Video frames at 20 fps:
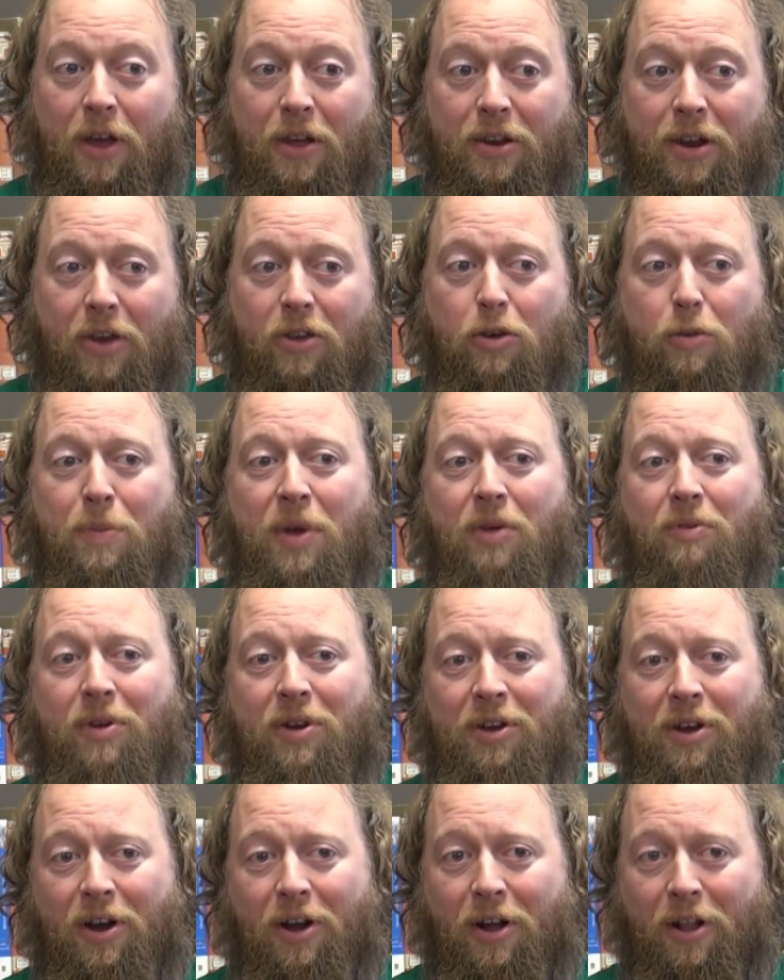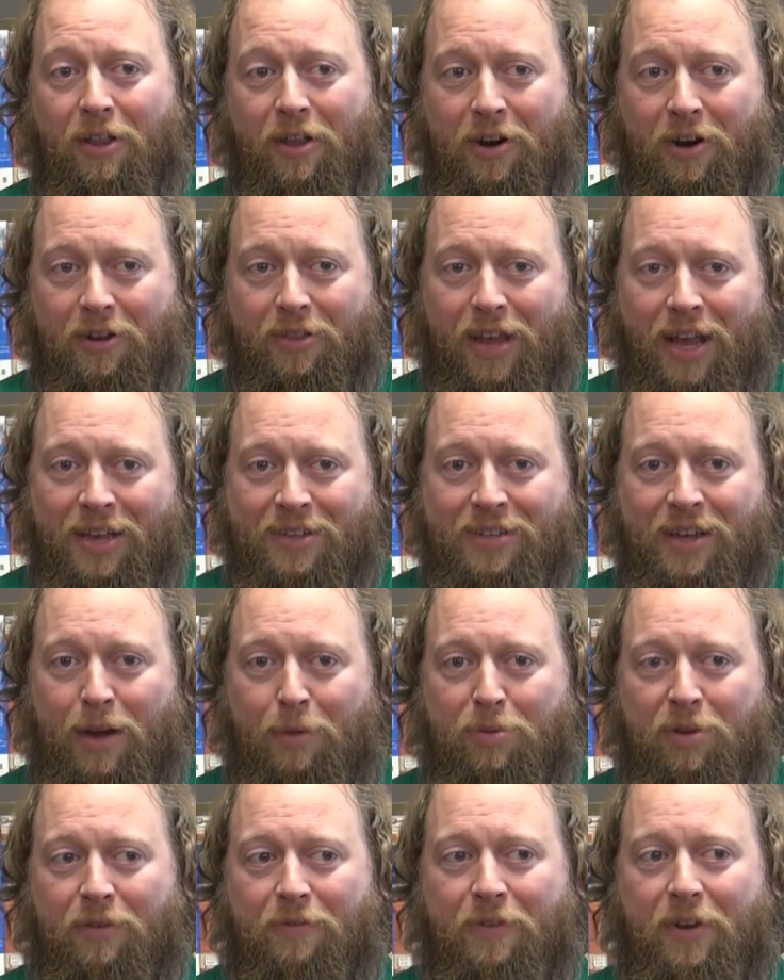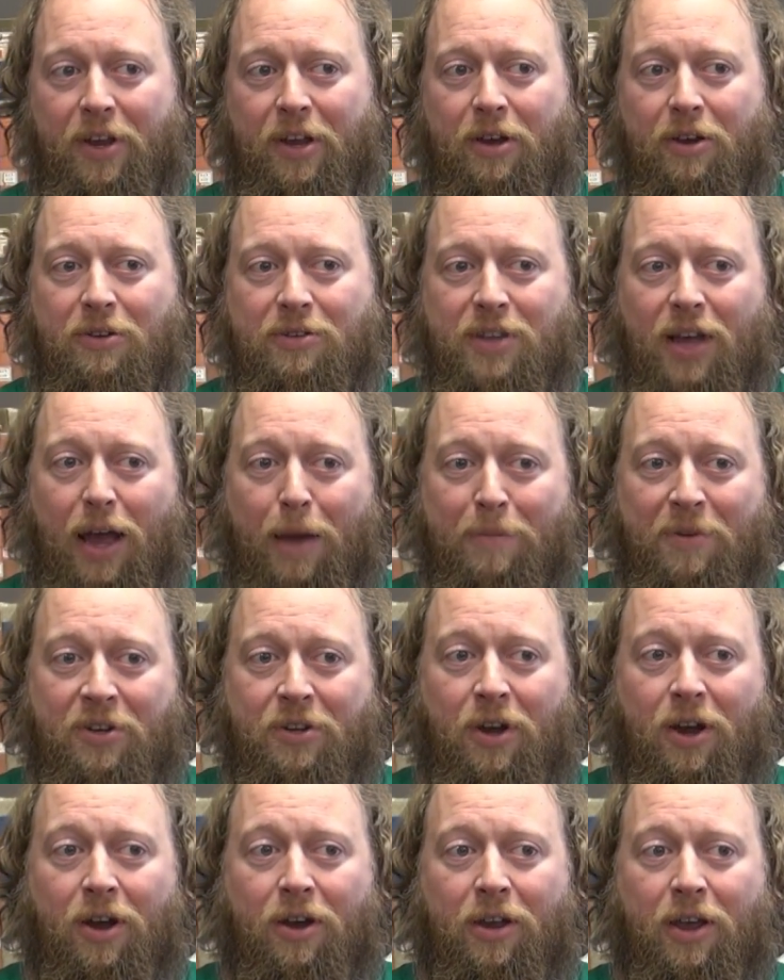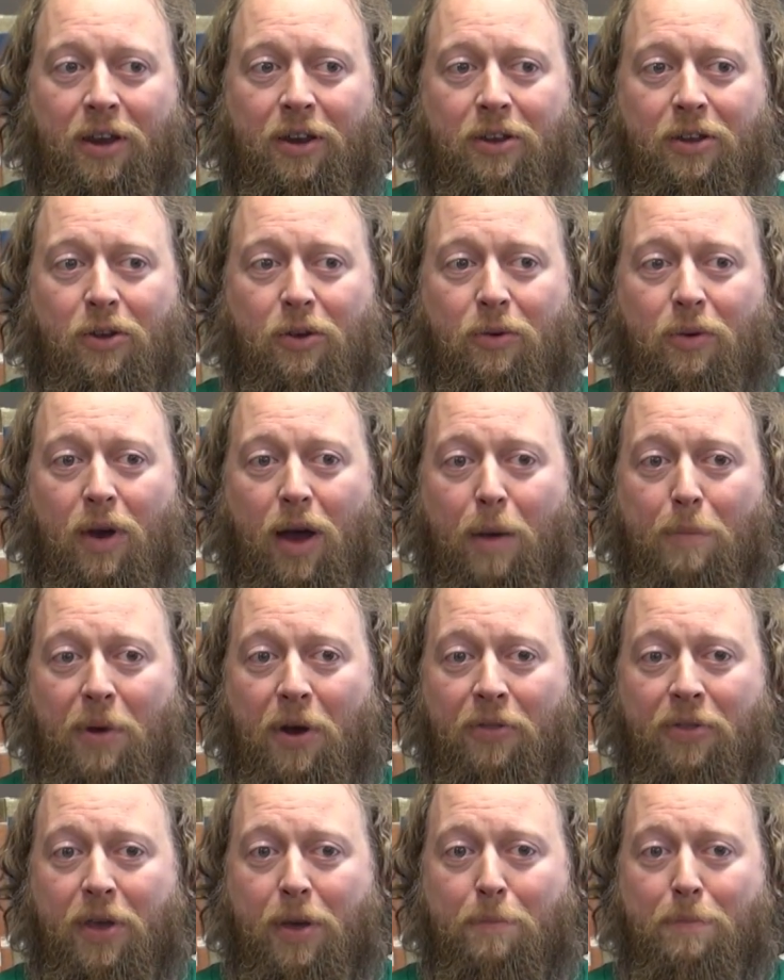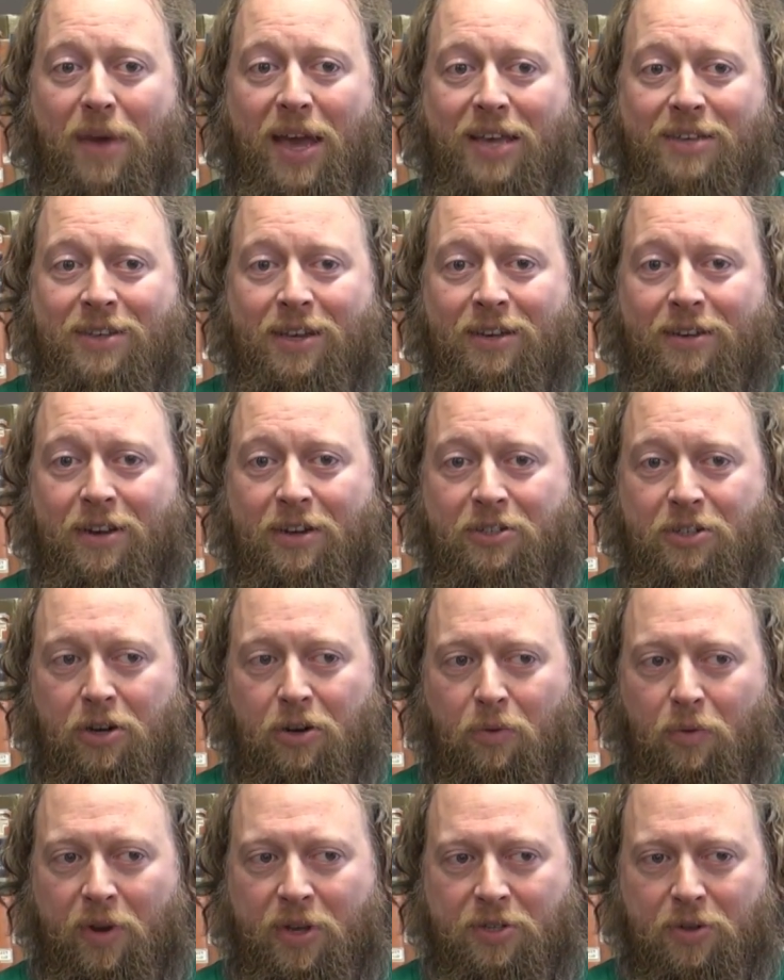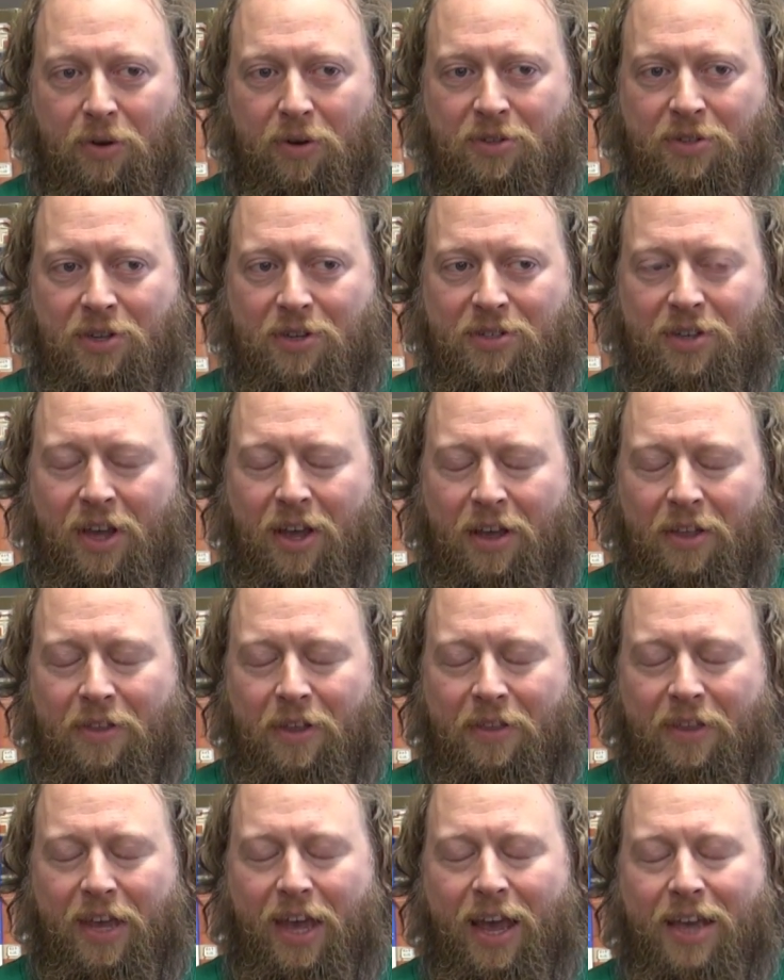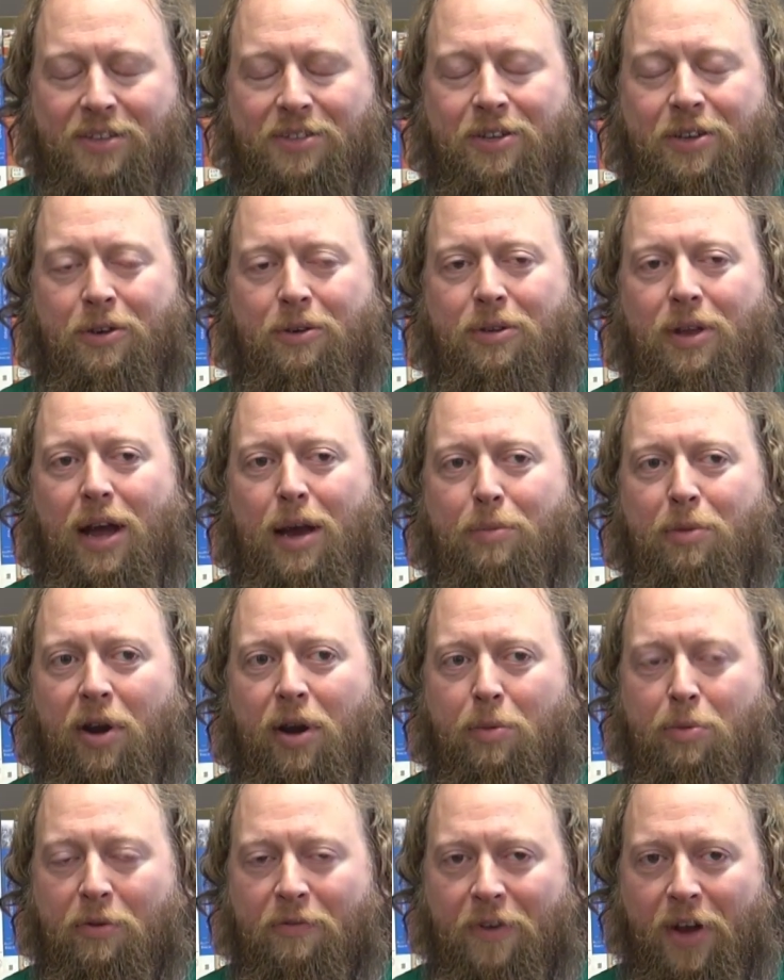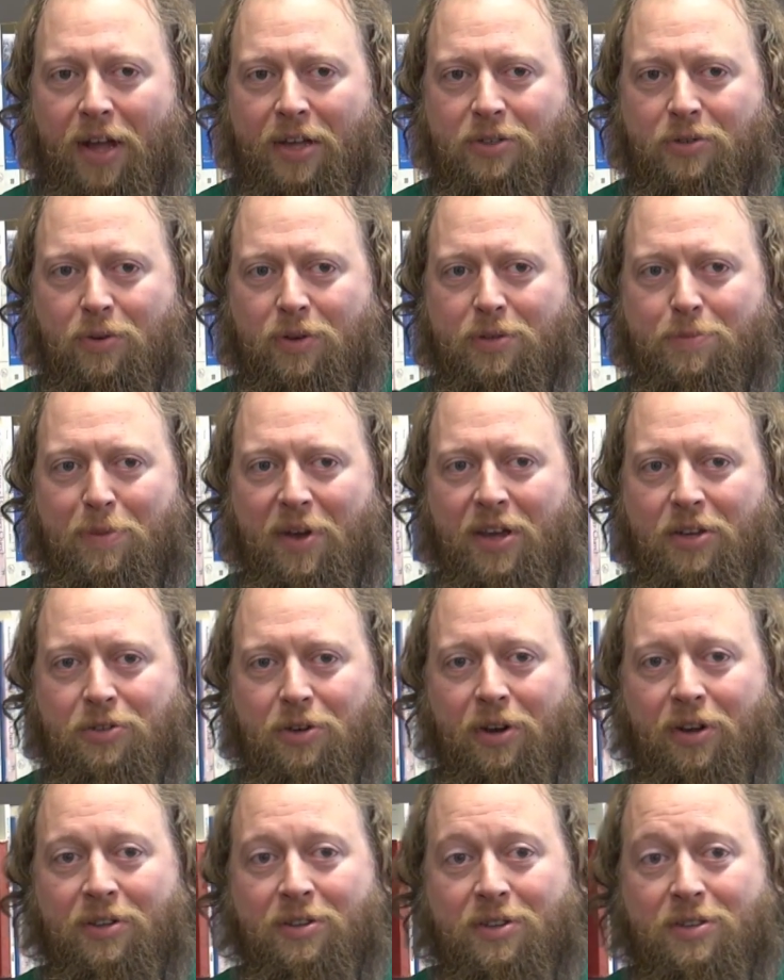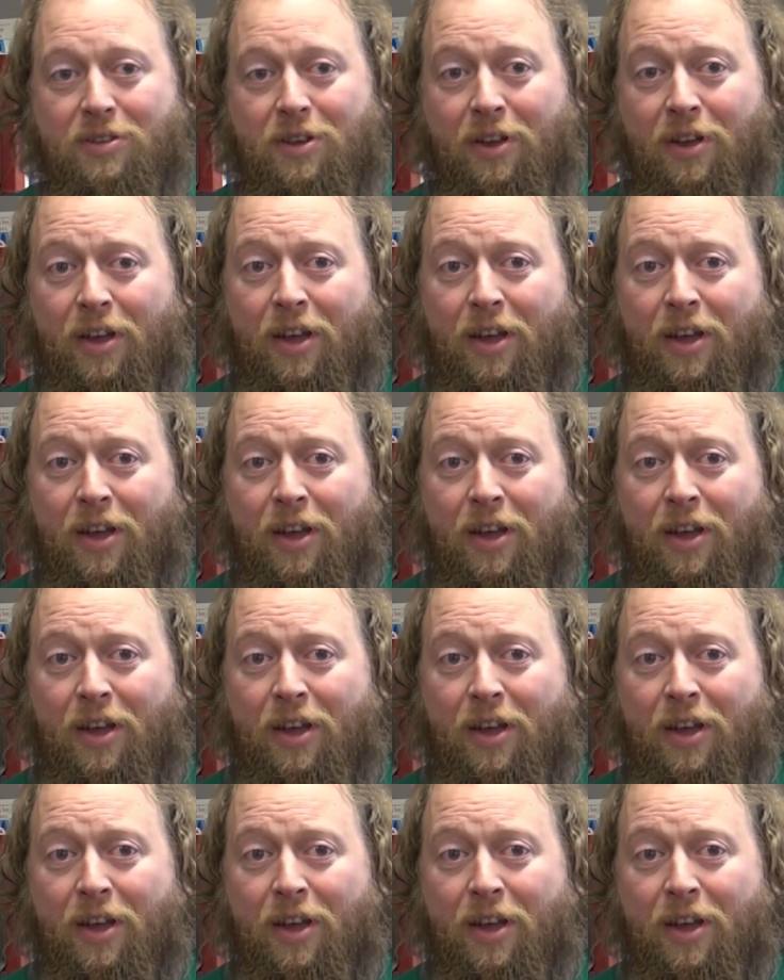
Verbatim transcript: Now you may recall, in our last couple of videos, I've been talking to you about the amazing digital resources that the STU Library provides to its patrons.